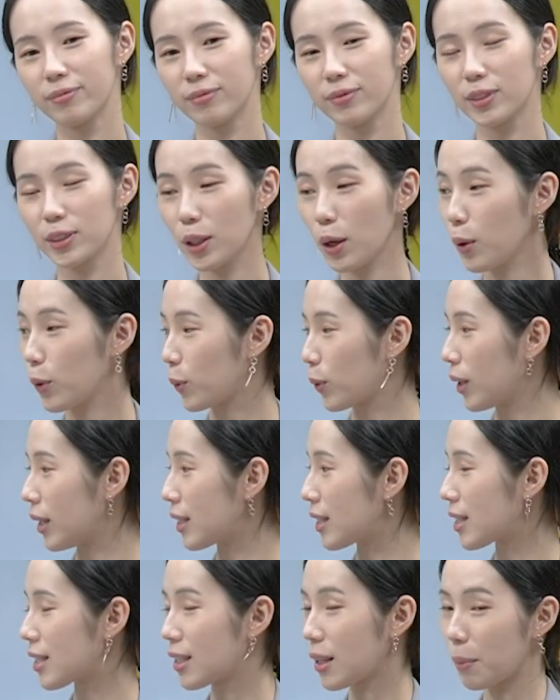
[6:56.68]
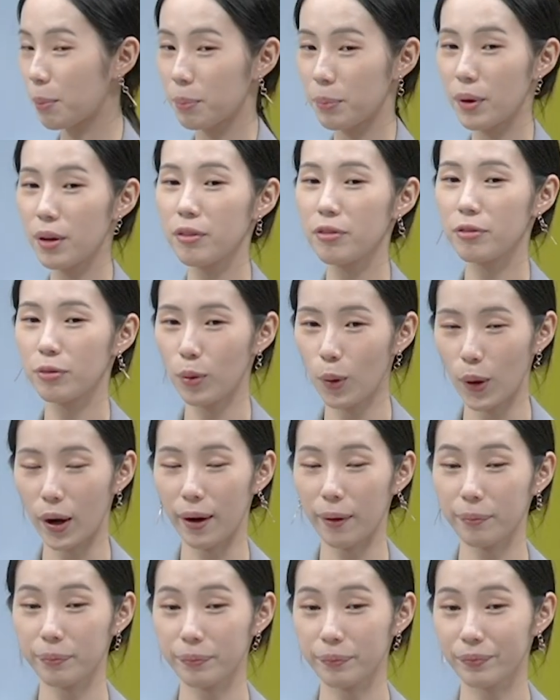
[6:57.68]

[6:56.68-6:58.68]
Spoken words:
So it's number 4.